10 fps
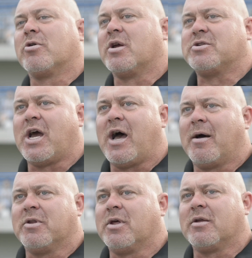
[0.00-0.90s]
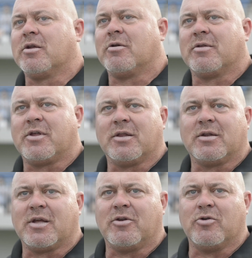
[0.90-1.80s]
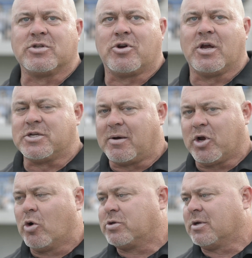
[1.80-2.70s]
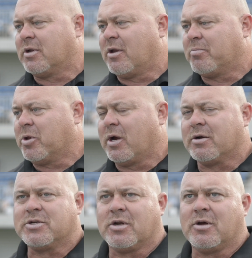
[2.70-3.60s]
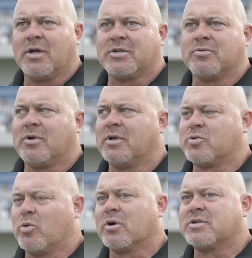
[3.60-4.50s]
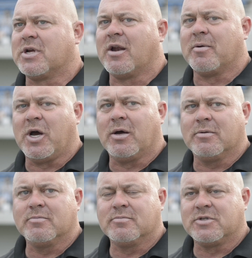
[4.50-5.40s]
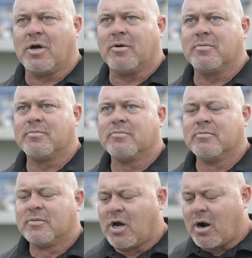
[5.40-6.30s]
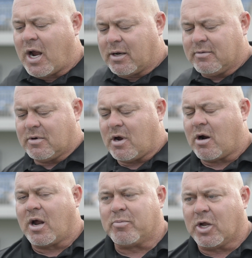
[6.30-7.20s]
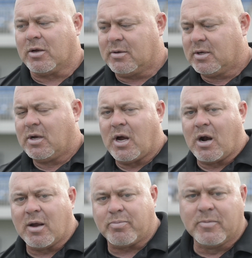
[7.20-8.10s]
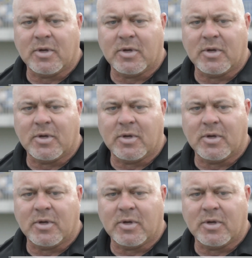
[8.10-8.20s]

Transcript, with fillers: a great job, and they, you know, the thing that they do is a great job coaching the other players. You know, that's that's what we're excited about. So. Okay, great stuff. All Thank right. you very much, All sir. Right, Good luck next time out.